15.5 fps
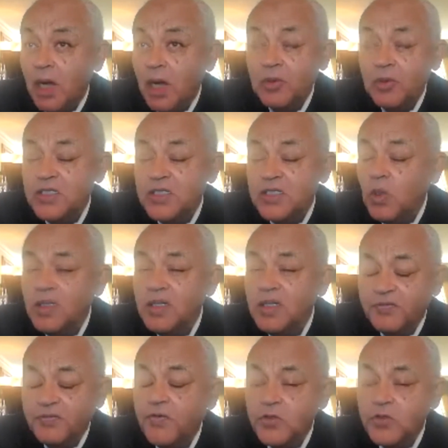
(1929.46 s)
Probably it's
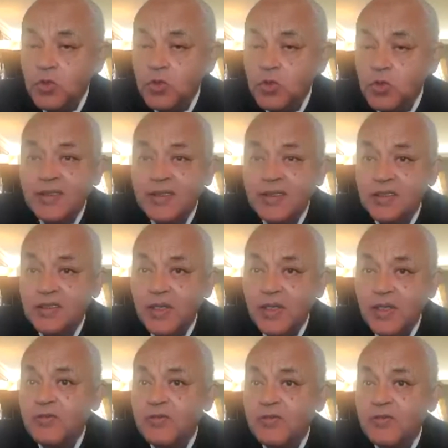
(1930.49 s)
one of the first one
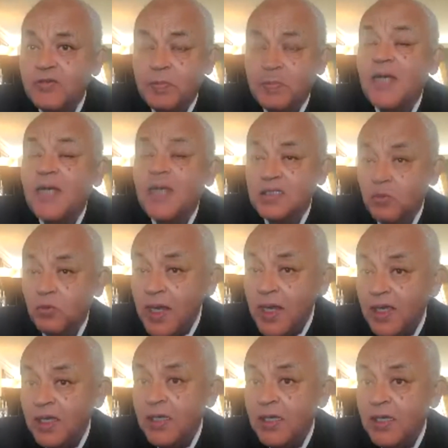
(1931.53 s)
to ever pass in the
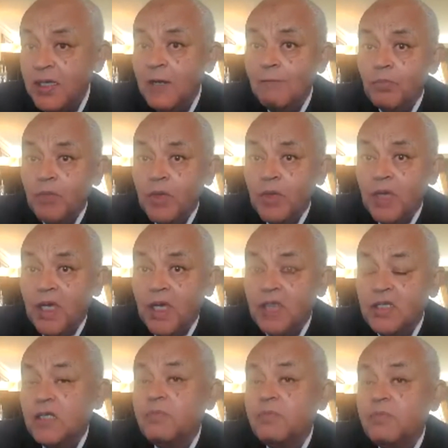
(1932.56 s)
way,
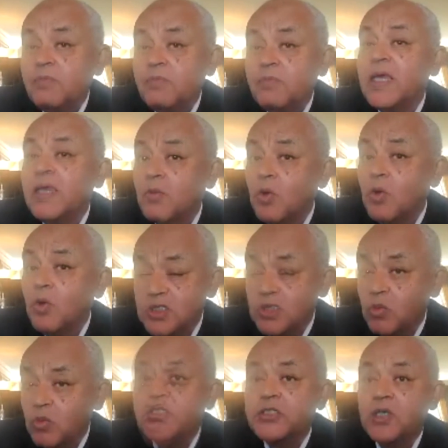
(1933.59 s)
and then it became
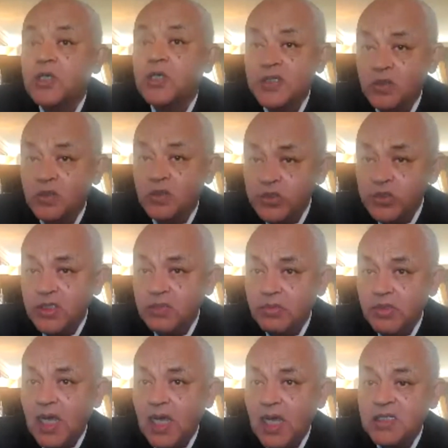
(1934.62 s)
consequential
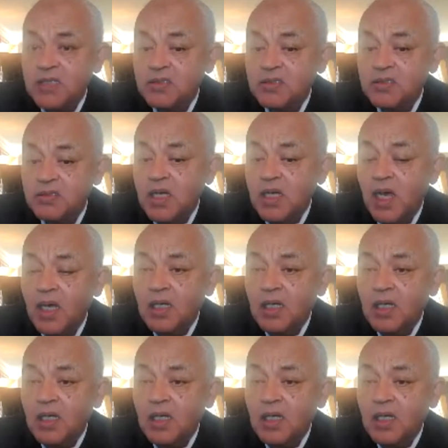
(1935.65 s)
resolution as it